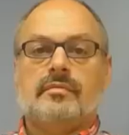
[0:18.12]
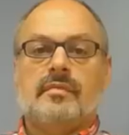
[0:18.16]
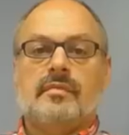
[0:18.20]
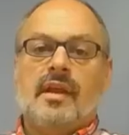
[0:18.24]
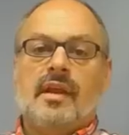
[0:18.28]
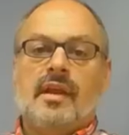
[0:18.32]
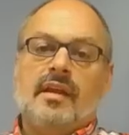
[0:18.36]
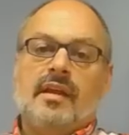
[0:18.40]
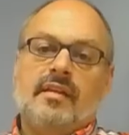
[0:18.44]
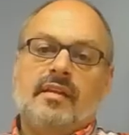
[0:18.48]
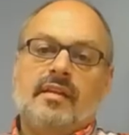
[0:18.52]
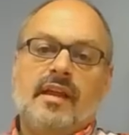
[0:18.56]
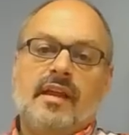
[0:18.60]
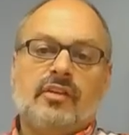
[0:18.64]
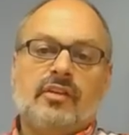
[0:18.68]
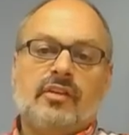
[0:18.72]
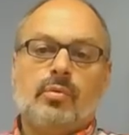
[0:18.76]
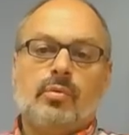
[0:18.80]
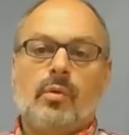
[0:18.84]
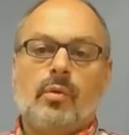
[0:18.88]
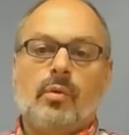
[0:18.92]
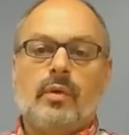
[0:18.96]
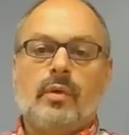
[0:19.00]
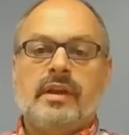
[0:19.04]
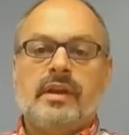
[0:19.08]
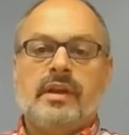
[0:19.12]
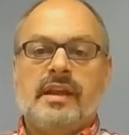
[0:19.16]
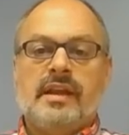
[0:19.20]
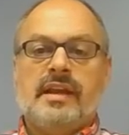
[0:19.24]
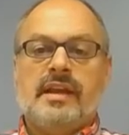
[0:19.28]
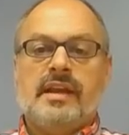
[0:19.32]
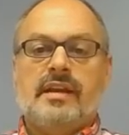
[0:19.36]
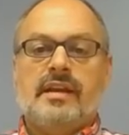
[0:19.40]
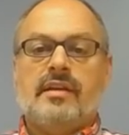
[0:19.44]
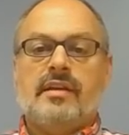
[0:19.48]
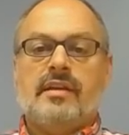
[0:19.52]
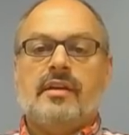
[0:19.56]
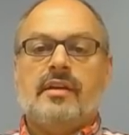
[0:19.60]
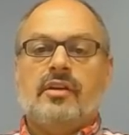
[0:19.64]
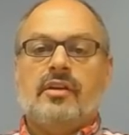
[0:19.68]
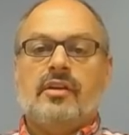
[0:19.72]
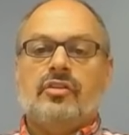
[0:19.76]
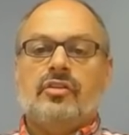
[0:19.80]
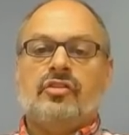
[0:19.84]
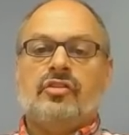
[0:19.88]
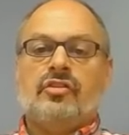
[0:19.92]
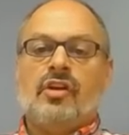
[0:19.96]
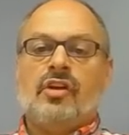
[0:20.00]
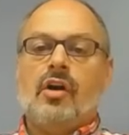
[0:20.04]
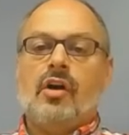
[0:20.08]
That's what we need.
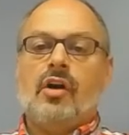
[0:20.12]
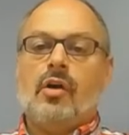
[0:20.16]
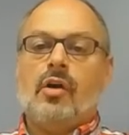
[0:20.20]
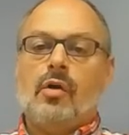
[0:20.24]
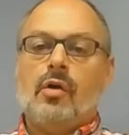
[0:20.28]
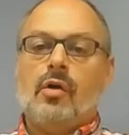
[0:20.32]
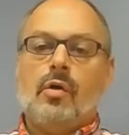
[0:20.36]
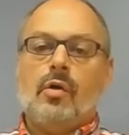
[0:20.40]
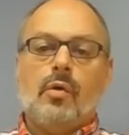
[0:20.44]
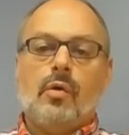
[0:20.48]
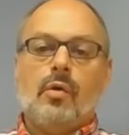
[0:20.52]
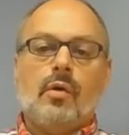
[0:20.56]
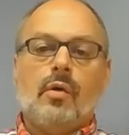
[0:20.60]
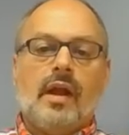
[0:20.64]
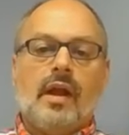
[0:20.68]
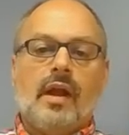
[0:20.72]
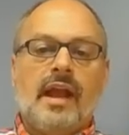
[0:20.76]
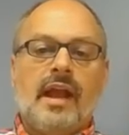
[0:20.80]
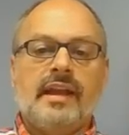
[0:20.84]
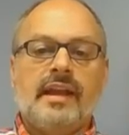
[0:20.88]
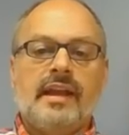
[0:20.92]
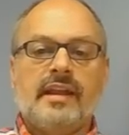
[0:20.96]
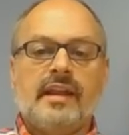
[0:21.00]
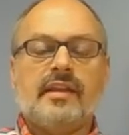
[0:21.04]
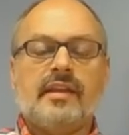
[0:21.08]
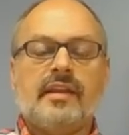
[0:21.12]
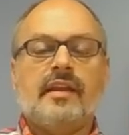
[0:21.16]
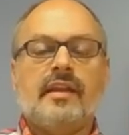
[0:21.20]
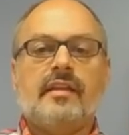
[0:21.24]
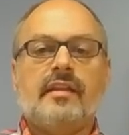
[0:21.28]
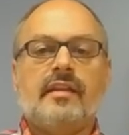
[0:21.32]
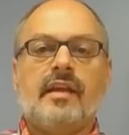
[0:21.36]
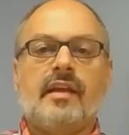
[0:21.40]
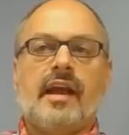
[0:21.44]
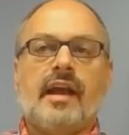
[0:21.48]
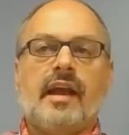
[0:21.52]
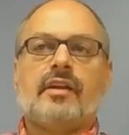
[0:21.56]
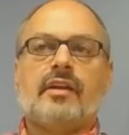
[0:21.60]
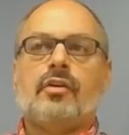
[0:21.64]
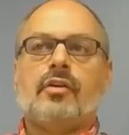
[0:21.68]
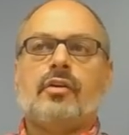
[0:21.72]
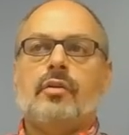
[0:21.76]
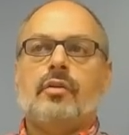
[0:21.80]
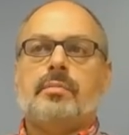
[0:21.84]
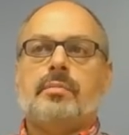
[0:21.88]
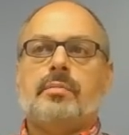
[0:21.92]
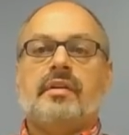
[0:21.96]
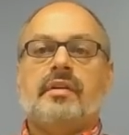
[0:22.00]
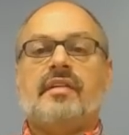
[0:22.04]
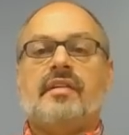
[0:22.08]
So anything that could
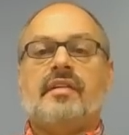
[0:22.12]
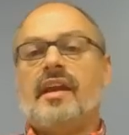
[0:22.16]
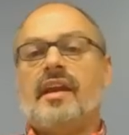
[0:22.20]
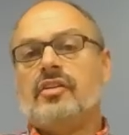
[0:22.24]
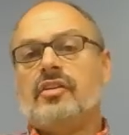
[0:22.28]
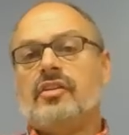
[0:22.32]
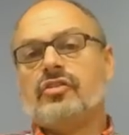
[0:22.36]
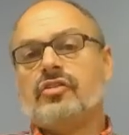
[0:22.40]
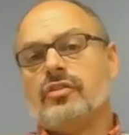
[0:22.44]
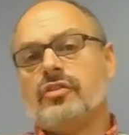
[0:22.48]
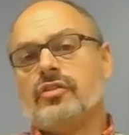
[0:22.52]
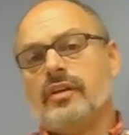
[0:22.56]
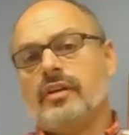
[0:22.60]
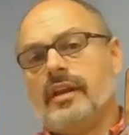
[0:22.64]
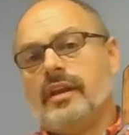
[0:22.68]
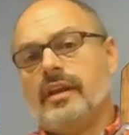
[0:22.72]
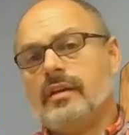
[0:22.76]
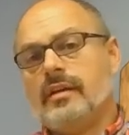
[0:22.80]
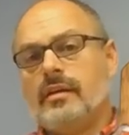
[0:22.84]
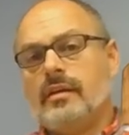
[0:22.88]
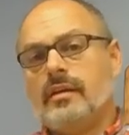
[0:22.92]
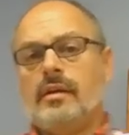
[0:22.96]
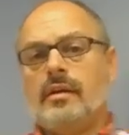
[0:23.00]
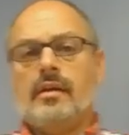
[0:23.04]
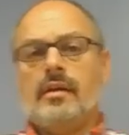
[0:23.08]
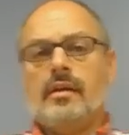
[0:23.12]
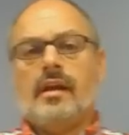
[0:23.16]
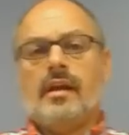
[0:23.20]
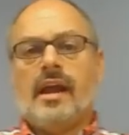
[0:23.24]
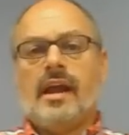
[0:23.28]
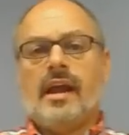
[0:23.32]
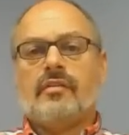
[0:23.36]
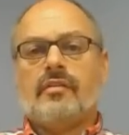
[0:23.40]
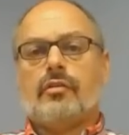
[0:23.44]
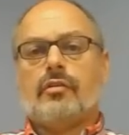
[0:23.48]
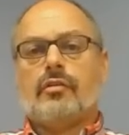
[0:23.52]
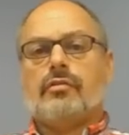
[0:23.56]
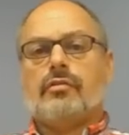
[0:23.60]
potentially have a real